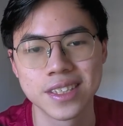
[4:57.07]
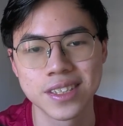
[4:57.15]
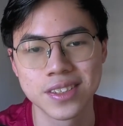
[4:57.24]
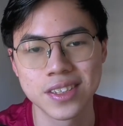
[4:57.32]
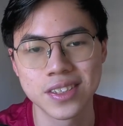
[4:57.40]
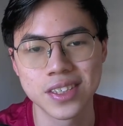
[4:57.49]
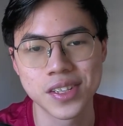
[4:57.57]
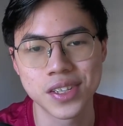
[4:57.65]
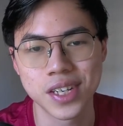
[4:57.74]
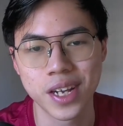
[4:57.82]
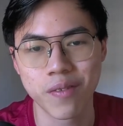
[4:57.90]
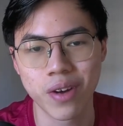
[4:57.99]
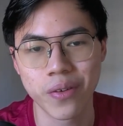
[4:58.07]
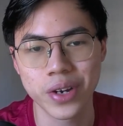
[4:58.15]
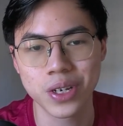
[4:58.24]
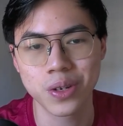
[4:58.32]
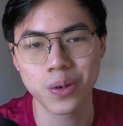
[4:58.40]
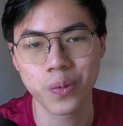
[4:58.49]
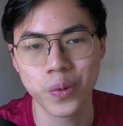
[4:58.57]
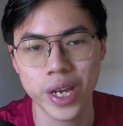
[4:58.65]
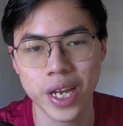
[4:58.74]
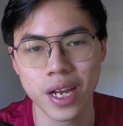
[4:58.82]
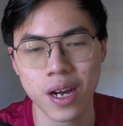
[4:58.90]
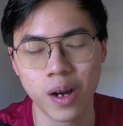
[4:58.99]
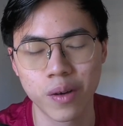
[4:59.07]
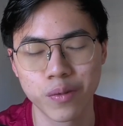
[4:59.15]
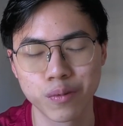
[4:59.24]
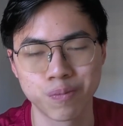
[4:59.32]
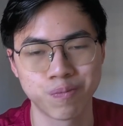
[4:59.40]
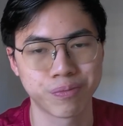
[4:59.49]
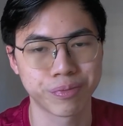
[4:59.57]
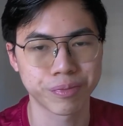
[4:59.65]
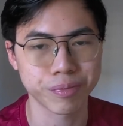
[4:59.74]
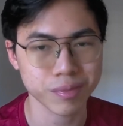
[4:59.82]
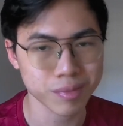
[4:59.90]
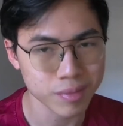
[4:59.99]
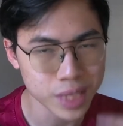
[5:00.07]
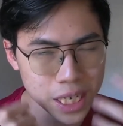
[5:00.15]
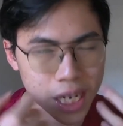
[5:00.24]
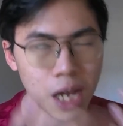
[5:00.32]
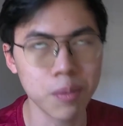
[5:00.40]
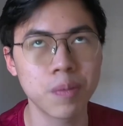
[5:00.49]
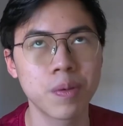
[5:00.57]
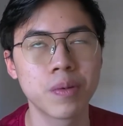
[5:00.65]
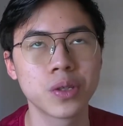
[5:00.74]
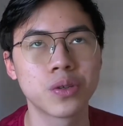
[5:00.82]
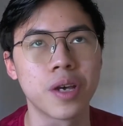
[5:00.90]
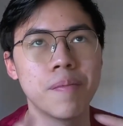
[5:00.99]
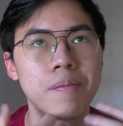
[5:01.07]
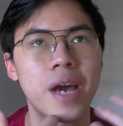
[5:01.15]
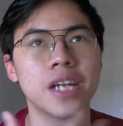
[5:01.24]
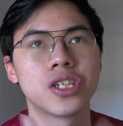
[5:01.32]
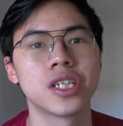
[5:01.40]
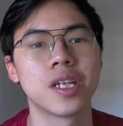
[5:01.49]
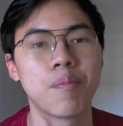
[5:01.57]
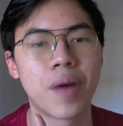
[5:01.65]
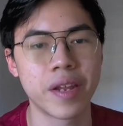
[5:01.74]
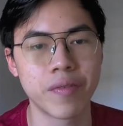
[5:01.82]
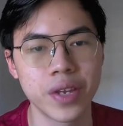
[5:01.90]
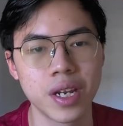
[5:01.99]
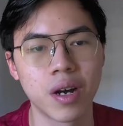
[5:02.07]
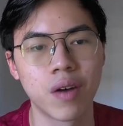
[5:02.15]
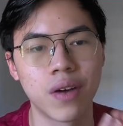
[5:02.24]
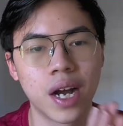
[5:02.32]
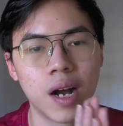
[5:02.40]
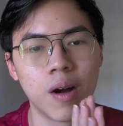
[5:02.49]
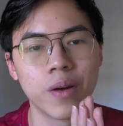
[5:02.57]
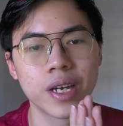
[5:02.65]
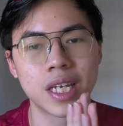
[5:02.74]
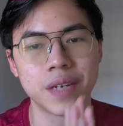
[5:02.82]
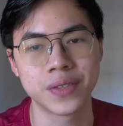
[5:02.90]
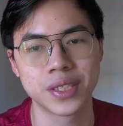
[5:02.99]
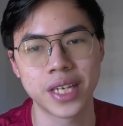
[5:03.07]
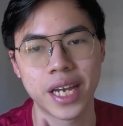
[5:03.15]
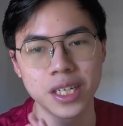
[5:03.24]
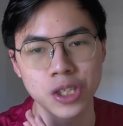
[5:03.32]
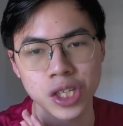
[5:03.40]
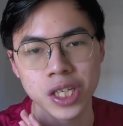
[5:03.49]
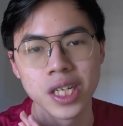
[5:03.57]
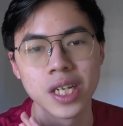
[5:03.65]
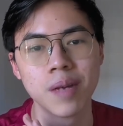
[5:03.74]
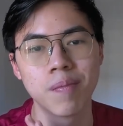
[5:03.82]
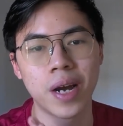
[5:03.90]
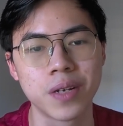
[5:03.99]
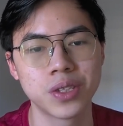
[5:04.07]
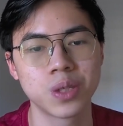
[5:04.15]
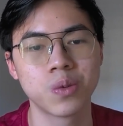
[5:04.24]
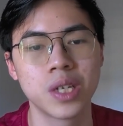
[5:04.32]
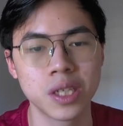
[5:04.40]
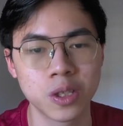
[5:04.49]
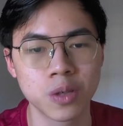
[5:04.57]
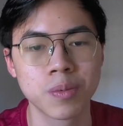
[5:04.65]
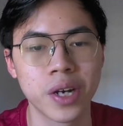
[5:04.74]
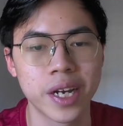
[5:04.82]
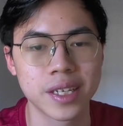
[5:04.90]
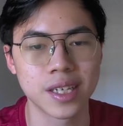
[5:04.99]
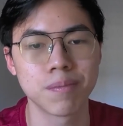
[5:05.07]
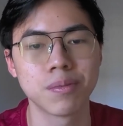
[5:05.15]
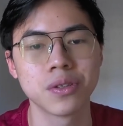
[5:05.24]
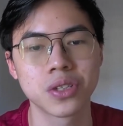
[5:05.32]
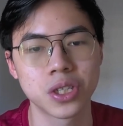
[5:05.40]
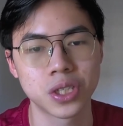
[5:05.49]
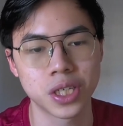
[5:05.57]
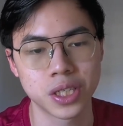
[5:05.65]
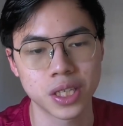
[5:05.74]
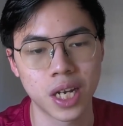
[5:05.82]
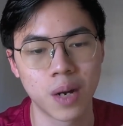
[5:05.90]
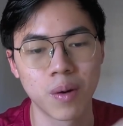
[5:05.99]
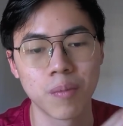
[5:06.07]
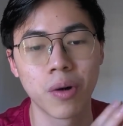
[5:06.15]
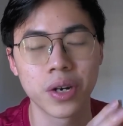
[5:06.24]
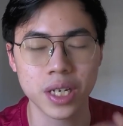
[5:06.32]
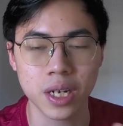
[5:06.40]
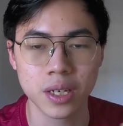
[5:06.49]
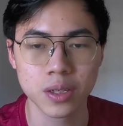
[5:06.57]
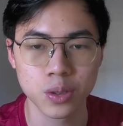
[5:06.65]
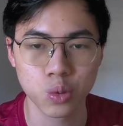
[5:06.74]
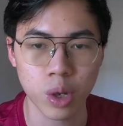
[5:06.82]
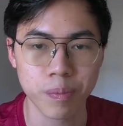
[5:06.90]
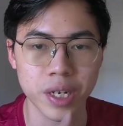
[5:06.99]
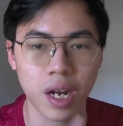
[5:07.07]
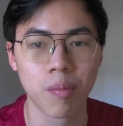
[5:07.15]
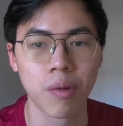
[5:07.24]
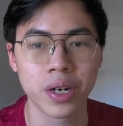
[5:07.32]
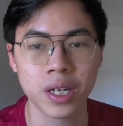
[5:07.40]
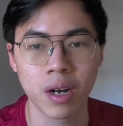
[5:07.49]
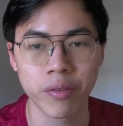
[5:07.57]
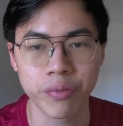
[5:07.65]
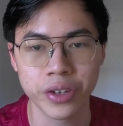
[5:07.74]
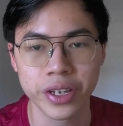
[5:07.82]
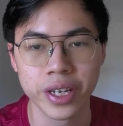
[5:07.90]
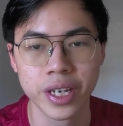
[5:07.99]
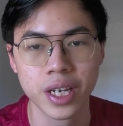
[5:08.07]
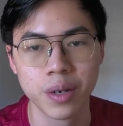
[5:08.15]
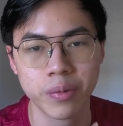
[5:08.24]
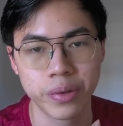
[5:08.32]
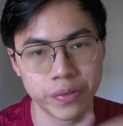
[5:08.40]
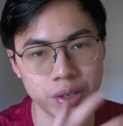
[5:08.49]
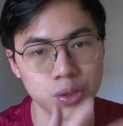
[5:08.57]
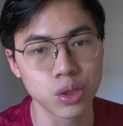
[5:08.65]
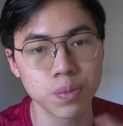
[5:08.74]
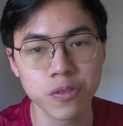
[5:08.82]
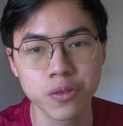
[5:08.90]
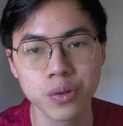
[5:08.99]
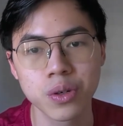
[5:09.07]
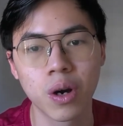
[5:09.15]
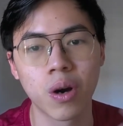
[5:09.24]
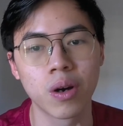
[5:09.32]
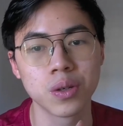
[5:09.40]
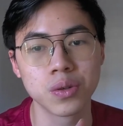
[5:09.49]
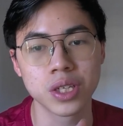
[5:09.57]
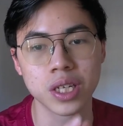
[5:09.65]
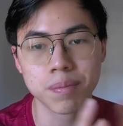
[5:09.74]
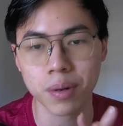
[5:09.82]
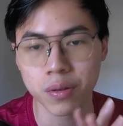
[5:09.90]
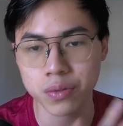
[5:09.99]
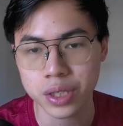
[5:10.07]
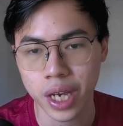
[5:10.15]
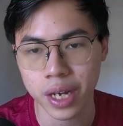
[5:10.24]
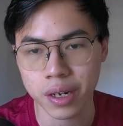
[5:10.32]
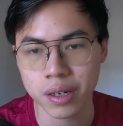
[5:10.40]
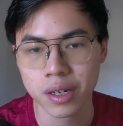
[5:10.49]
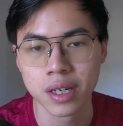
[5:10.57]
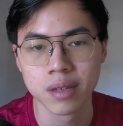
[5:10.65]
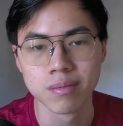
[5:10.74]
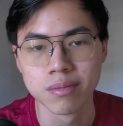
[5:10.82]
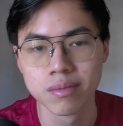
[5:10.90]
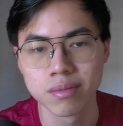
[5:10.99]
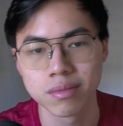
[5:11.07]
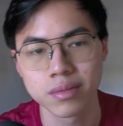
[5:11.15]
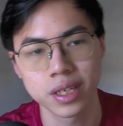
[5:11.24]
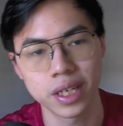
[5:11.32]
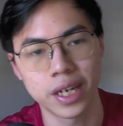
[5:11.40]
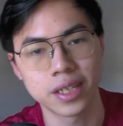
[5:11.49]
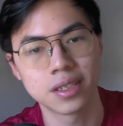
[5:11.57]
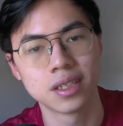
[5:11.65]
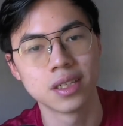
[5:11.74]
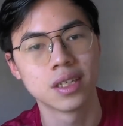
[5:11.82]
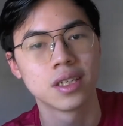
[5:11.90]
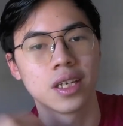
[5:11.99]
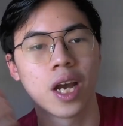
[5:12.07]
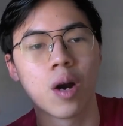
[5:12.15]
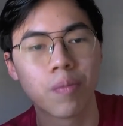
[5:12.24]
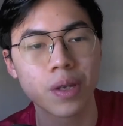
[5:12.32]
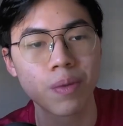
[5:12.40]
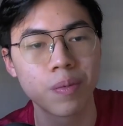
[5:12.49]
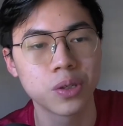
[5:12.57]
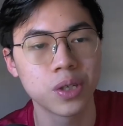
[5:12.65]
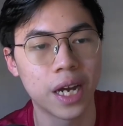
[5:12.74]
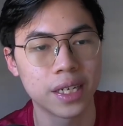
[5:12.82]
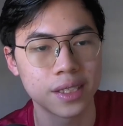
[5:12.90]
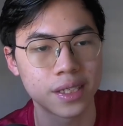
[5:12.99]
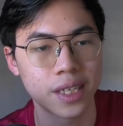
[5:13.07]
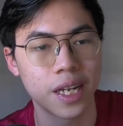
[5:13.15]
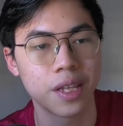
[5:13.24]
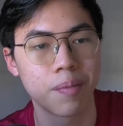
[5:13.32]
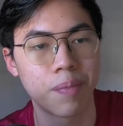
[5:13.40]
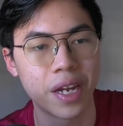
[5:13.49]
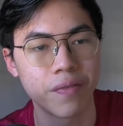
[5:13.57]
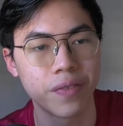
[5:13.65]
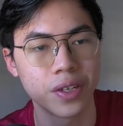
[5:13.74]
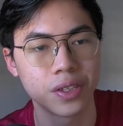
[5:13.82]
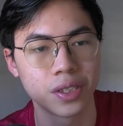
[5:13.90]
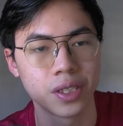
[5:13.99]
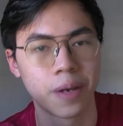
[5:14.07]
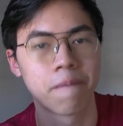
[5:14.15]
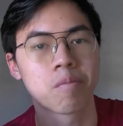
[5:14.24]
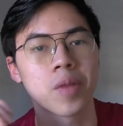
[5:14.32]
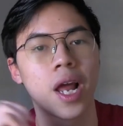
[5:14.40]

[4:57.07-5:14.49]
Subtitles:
So this is a very good way of helping people to imagine the benefit of how it gives us energy by using relatable examples such as swapping our morning coffee with the superfood or using it both together, and helping people to understand the benefits.